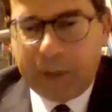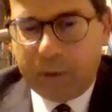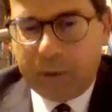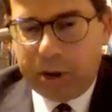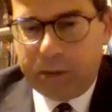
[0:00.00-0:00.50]
I'm
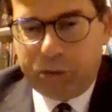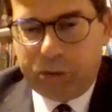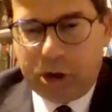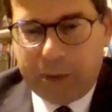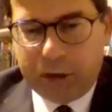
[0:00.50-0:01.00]
going to
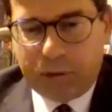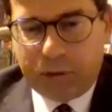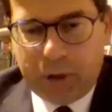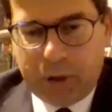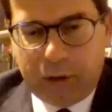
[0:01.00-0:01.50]
share my
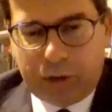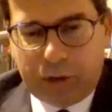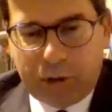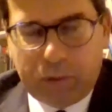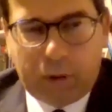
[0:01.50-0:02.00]
screen,
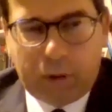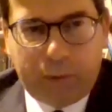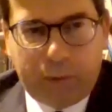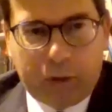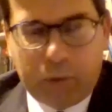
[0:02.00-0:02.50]
so hopefully
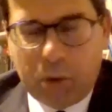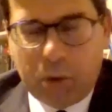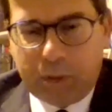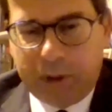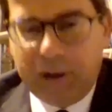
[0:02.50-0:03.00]
this will
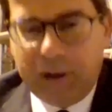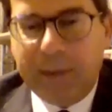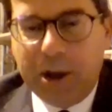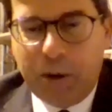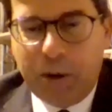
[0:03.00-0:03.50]
work. Please let me
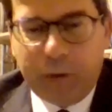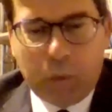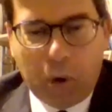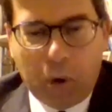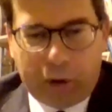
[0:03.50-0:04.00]
know if it
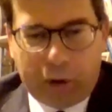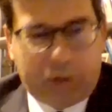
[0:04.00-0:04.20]
works.